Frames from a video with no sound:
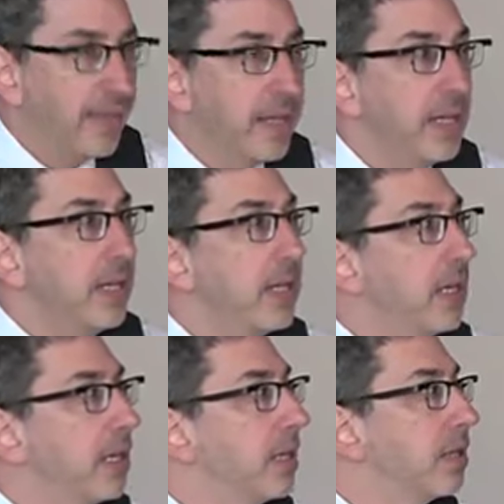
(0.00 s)
And
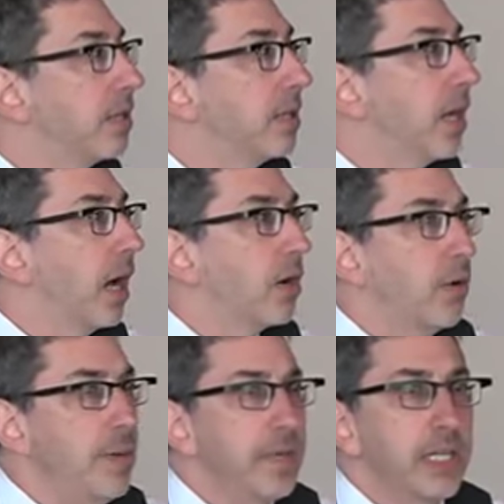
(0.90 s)
the
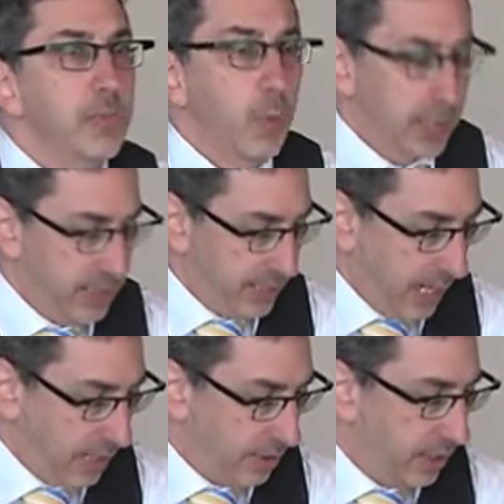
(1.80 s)
agreement is pretty
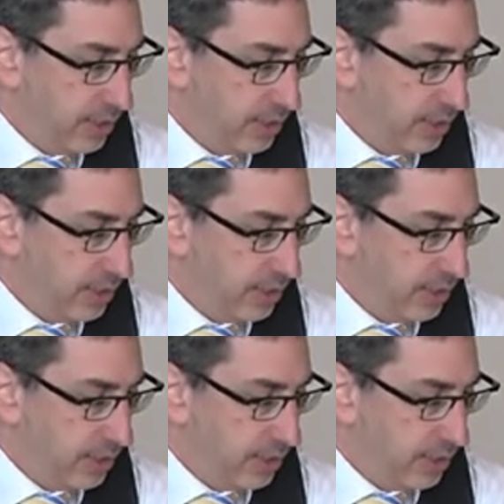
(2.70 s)
standard.